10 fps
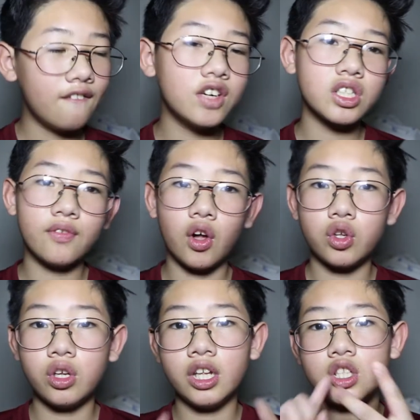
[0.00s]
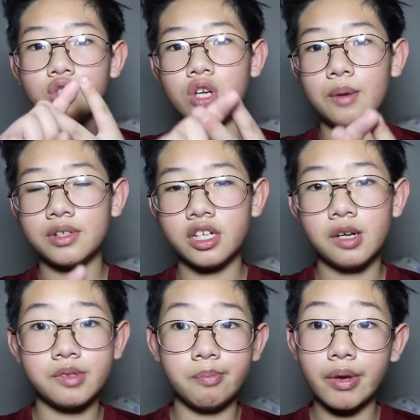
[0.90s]
First of all, you need two camera
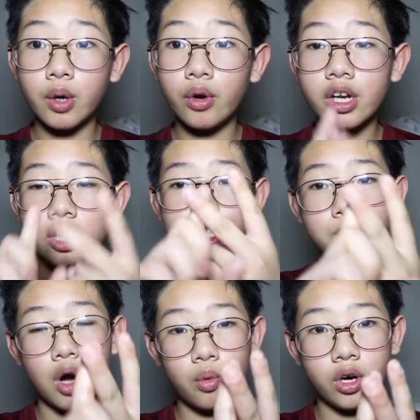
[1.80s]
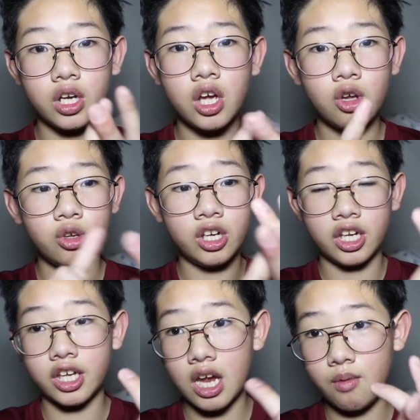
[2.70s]
setups, a big one and a small one. You need
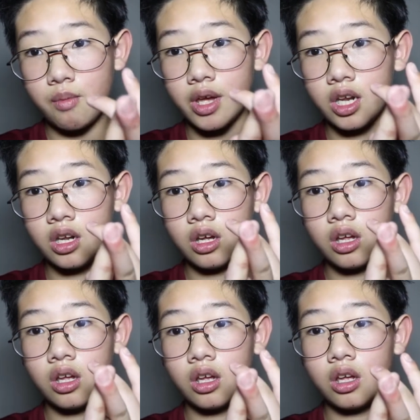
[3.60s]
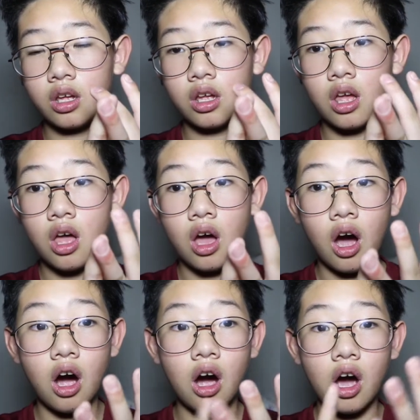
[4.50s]
a cameraman,
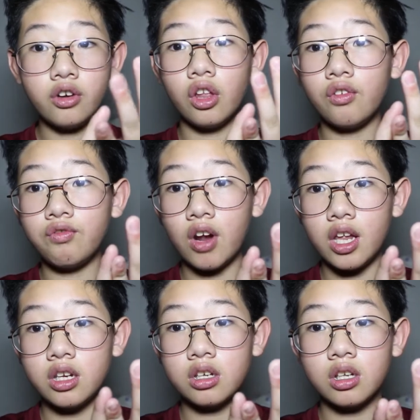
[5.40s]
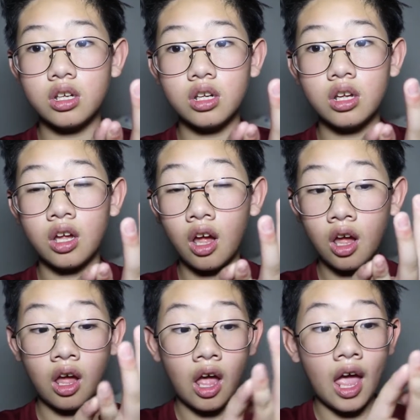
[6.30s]
another friend,
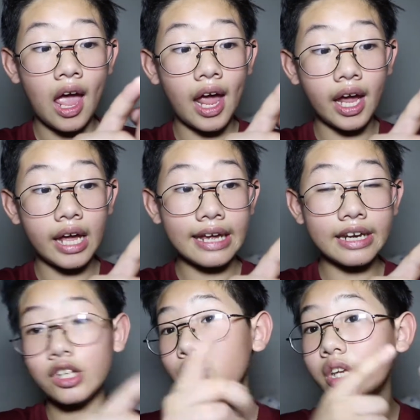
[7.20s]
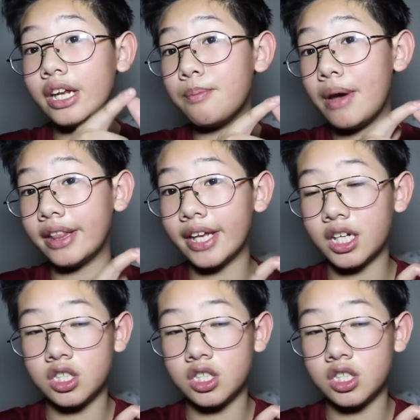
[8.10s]
and you need a pet that can